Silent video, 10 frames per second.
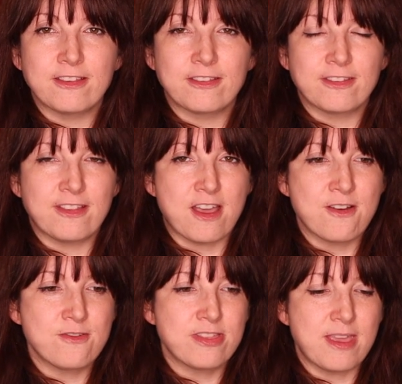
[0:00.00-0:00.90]

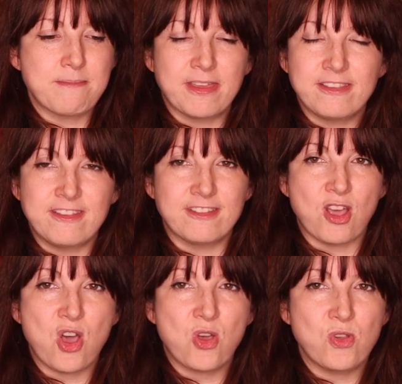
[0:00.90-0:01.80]
so the ability to
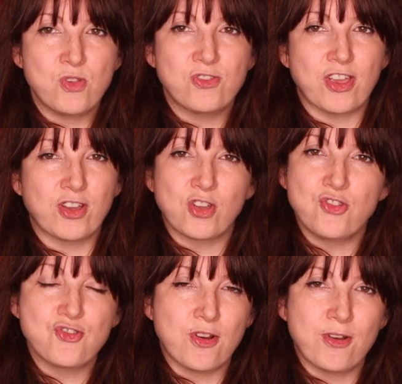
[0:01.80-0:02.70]
hold and
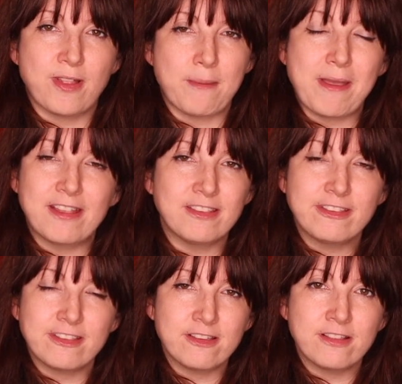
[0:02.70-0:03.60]
control a
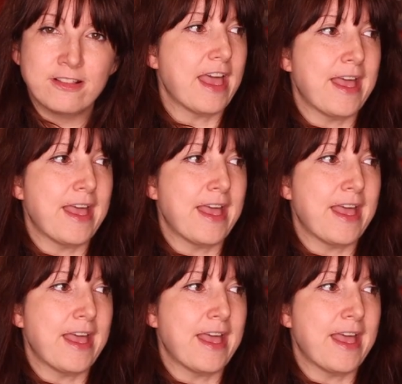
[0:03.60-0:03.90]
pencil,